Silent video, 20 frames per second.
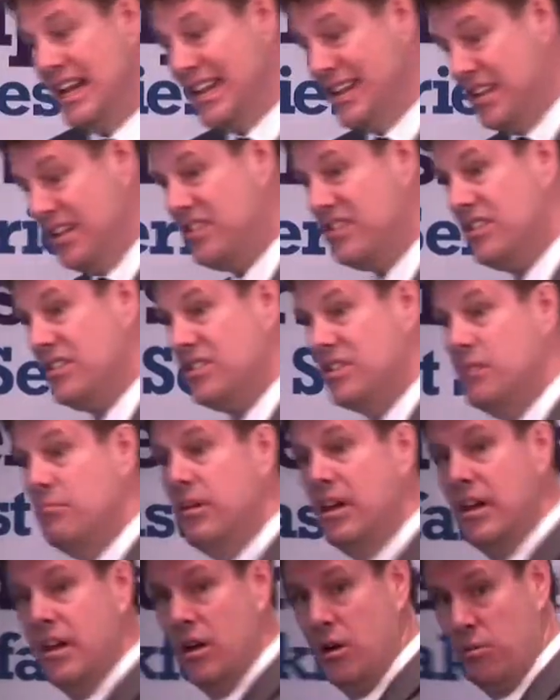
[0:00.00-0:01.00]
this
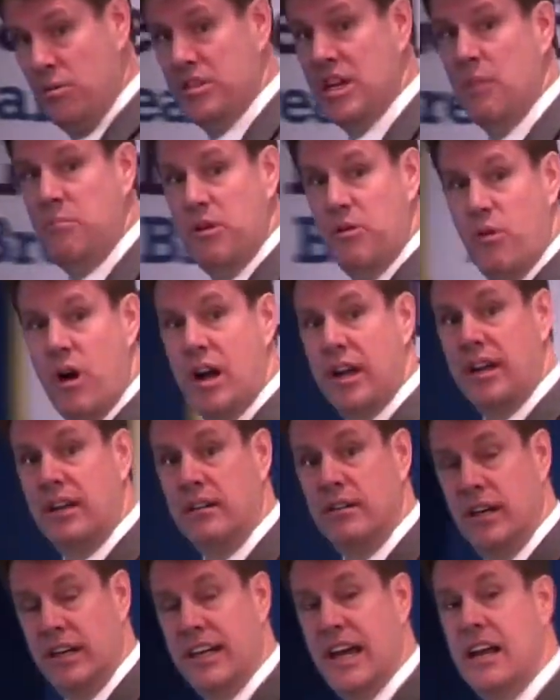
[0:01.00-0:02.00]
system was up and running.
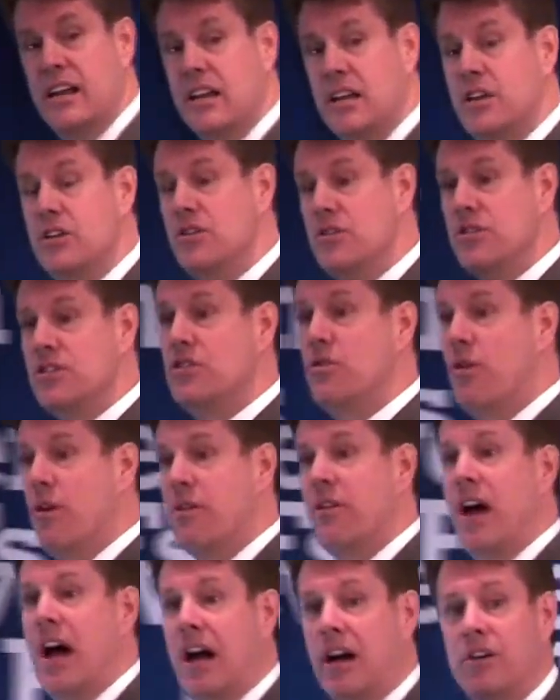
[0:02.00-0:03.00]
Again, it used an
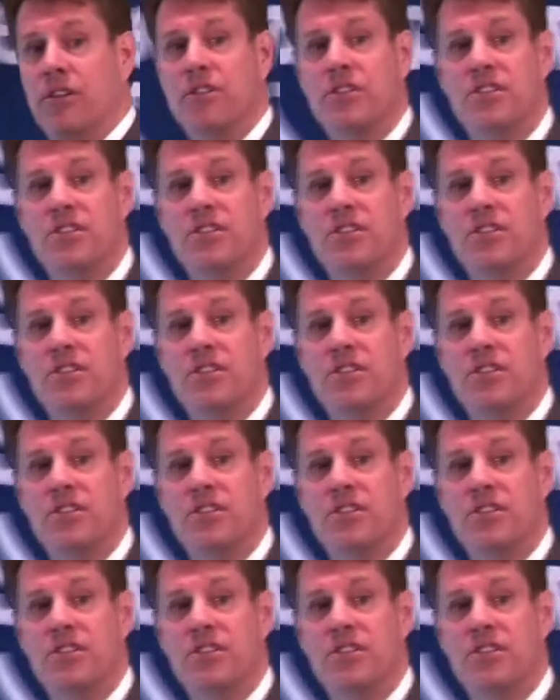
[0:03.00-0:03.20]
orthogonal